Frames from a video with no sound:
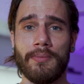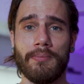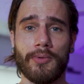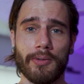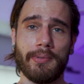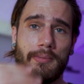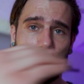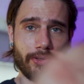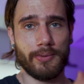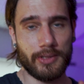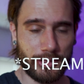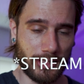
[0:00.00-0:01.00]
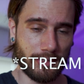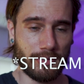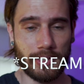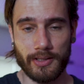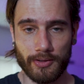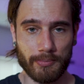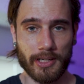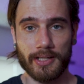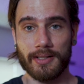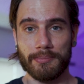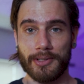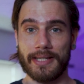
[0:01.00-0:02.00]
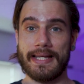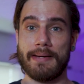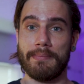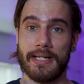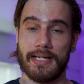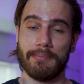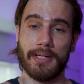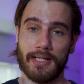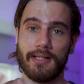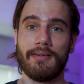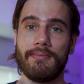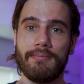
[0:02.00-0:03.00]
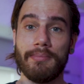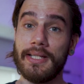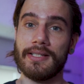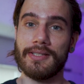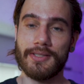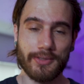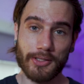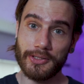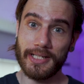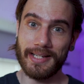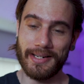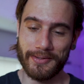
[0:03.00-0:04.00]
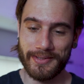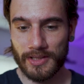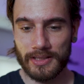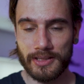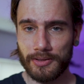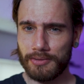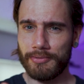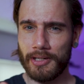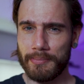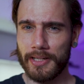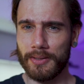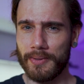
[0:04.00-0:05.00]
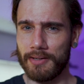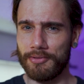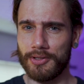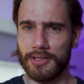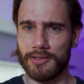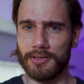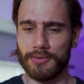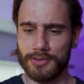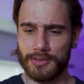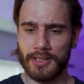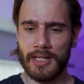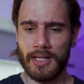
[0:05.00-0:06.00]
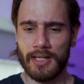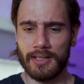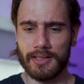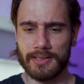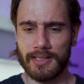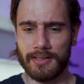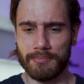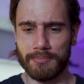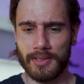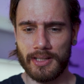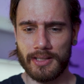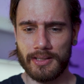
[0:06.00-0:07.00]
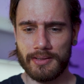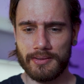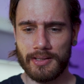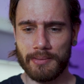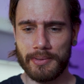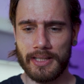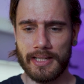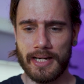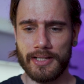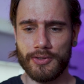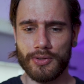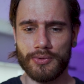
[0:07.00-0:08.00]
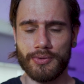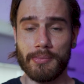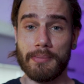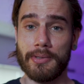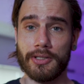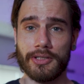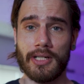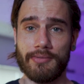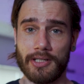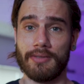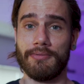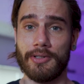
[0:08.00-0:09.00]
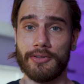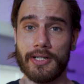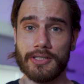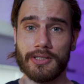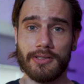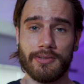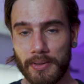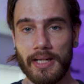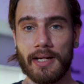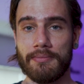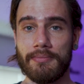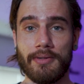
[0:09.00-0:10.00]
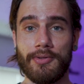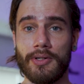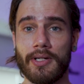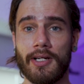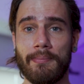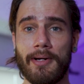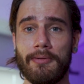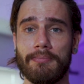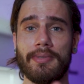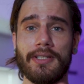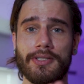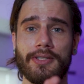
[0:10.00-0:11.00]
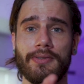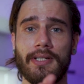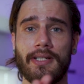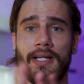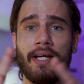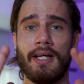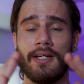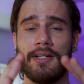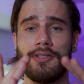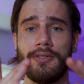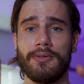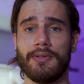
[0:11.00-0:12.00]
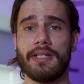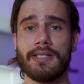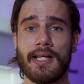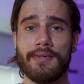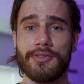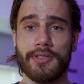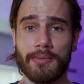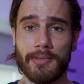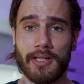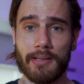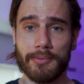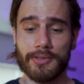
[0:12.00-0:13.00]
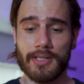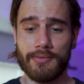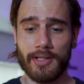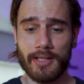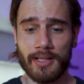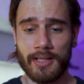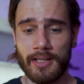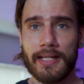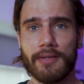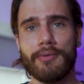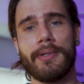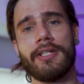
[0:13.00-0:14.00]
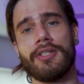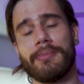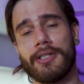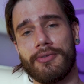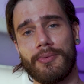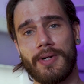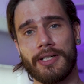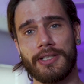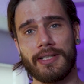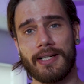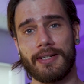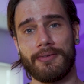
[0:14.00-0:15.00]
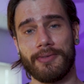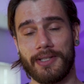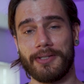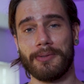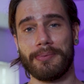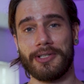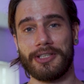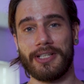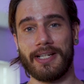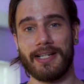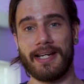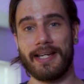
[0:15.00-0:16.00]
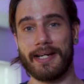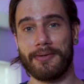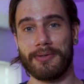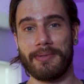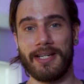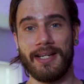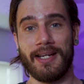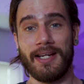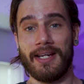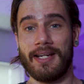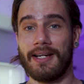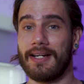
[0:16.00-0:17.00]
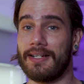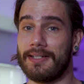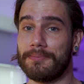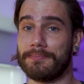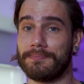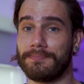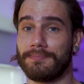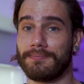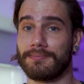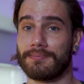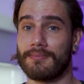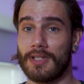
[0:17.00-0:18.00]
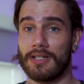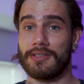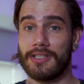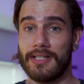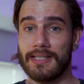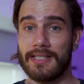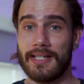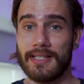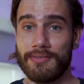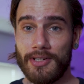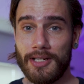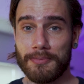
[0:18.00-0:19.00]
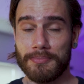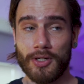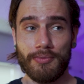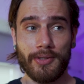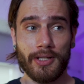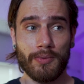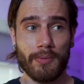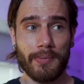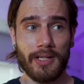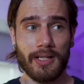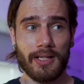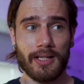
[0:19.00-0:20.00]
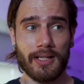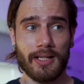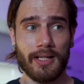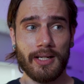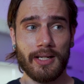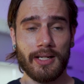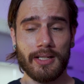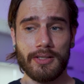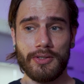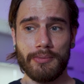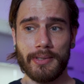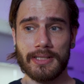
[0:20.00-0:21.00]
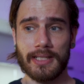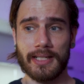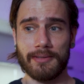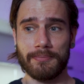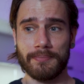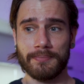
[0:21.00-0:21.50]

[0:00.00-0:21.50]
more people to his channel. I know I'm not going to bring that many, but please go check it out. Tiltify, by the way, if you didn't know, is the same company that I used for my beard shaving fundraiser. But yeah, if you can help out, please tune in to his live stream on April 7th. Thank you everybody so much for watching. I really do appreciate you hanging out with me. And I'll see you guys in the next video. Hopefully it won't be in 2 months again.